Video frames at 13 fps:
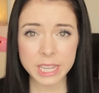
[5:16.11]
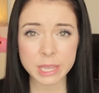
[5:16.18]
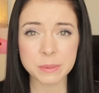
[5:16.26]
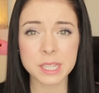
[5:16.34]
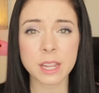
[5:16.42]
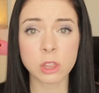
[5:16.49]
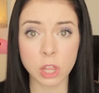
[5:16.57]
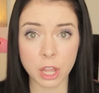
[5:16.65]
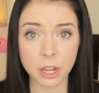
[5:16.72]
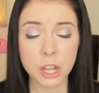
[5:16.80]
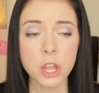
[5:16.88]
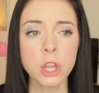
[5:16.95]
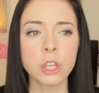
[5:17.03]
he was like,
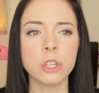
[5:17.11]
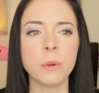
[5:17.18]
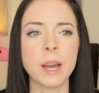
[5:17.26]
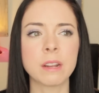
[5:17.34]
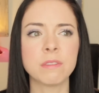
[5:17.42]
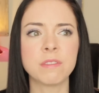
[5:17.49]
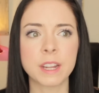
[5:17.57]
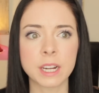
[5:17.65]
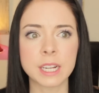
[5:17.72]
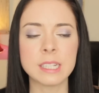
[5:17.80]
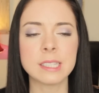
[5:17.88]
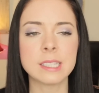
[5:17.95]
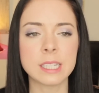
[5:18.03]
look, you had a
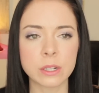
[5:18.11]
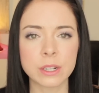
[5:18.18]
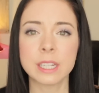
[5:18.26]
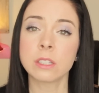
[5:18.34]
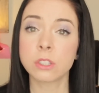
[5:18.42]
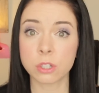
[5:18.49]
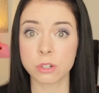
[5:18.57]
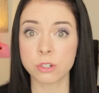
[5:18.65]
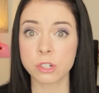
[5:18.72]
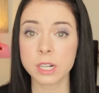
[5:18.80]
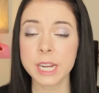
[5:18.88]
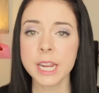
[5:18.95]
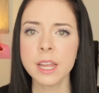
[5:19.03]
very serious
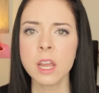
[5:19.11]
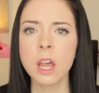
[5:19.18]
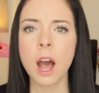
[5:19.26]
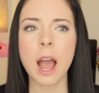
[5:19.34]
surgery.